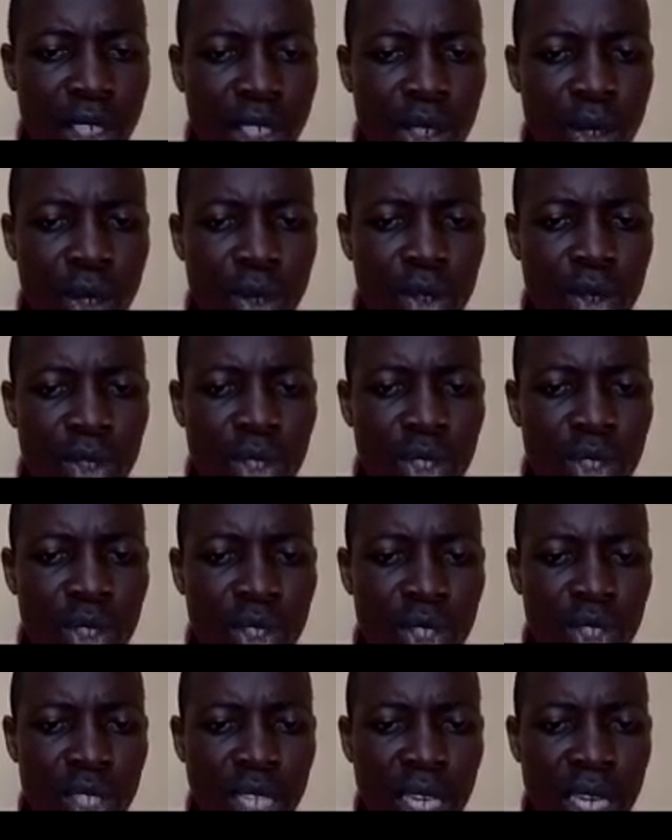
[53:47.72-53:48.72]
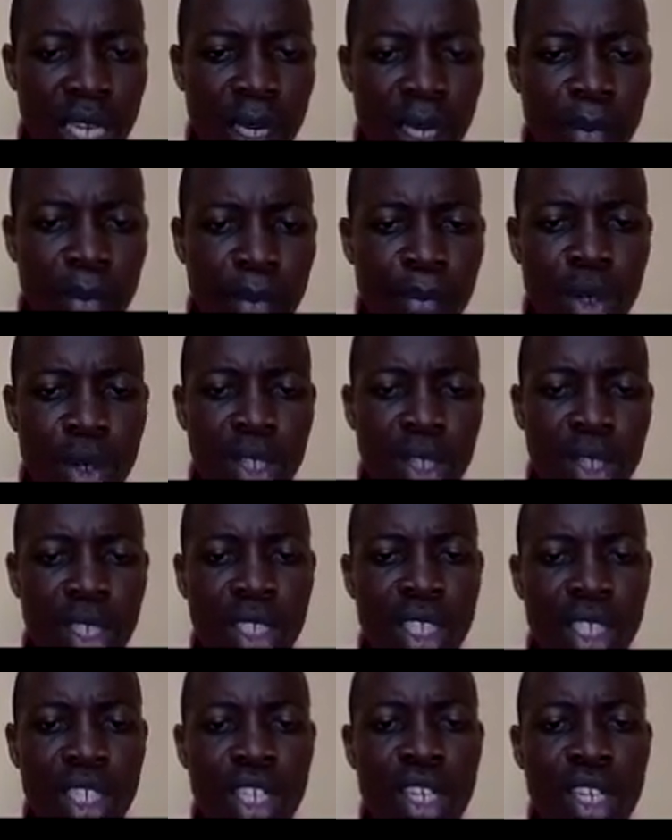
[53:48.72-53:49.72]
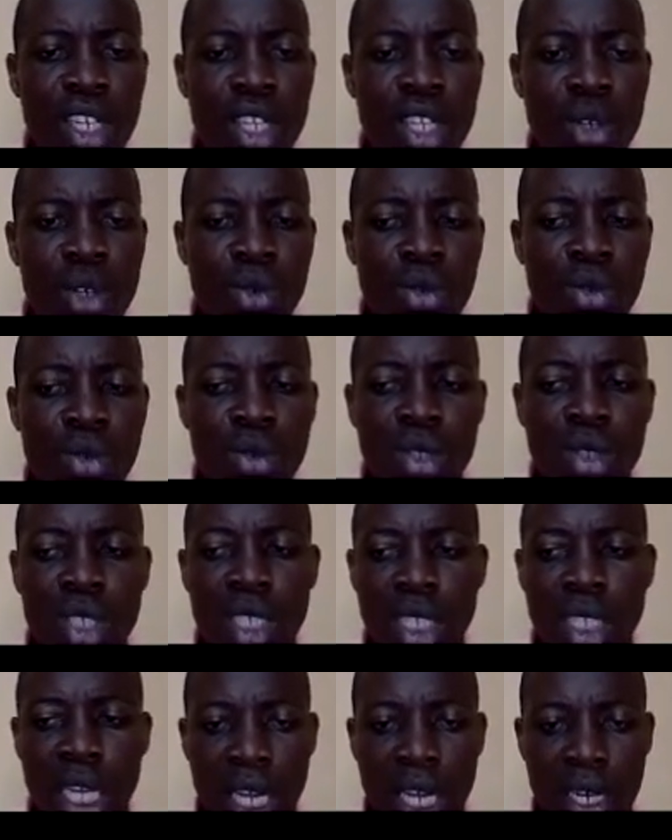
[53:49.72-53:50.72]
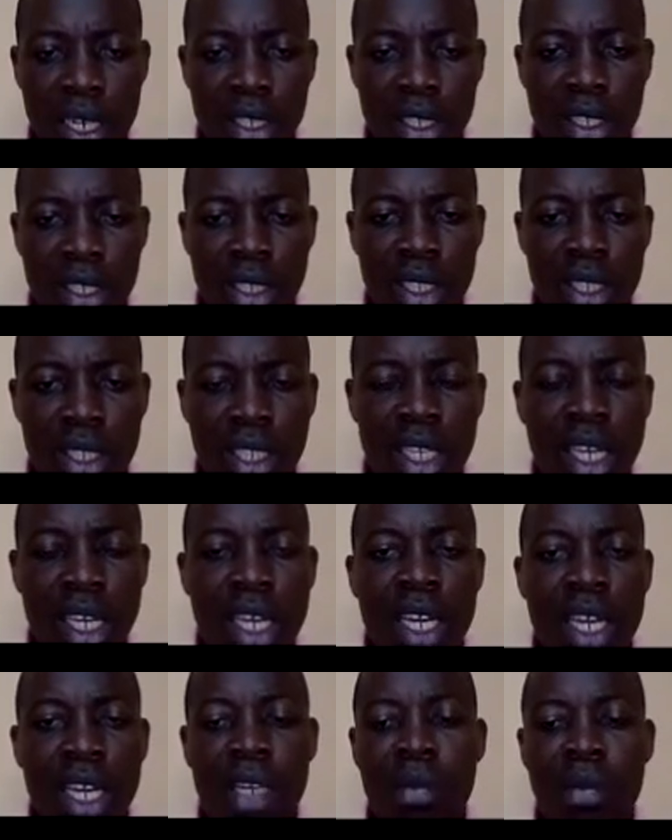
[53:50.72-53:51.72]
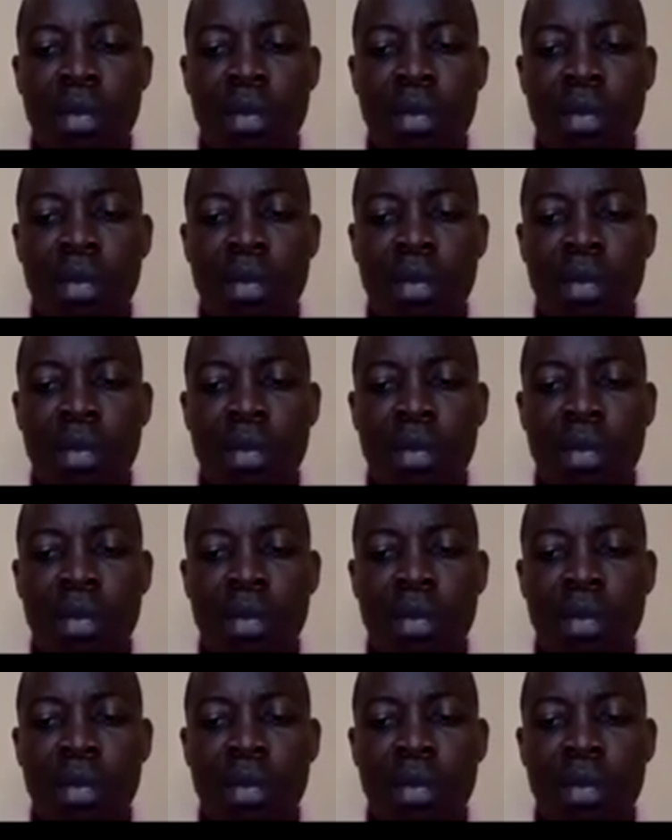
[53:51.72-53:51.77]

that shows employees in new salaries.